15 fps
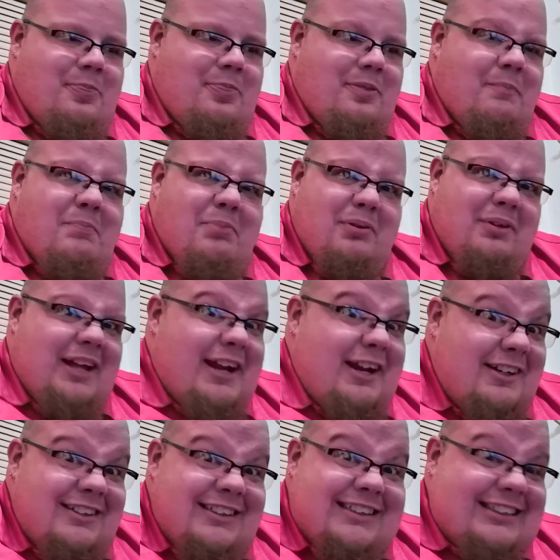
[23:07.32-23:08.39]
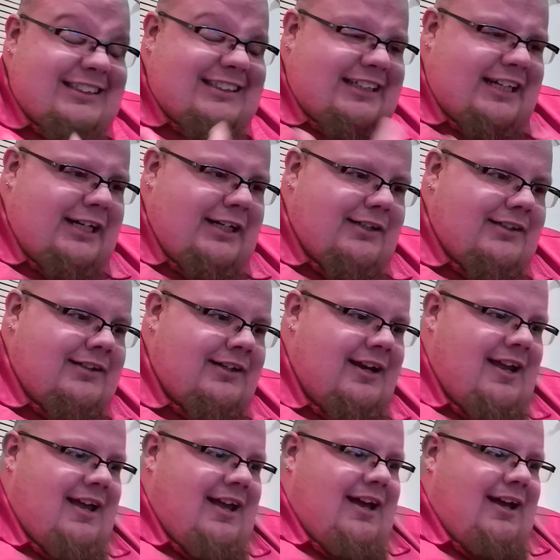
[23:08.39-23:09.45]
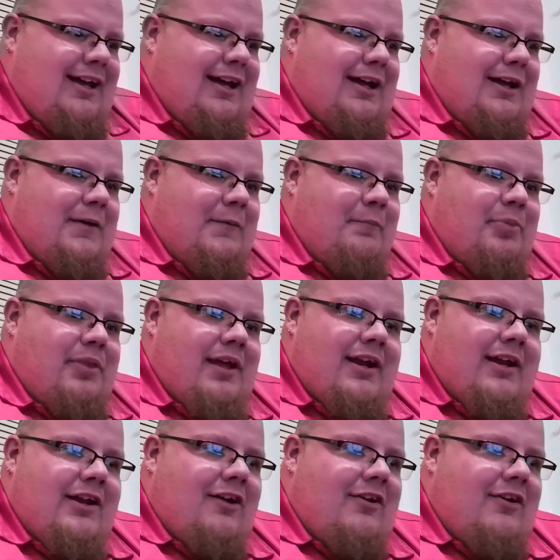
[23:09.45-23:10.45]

player, singer, and I know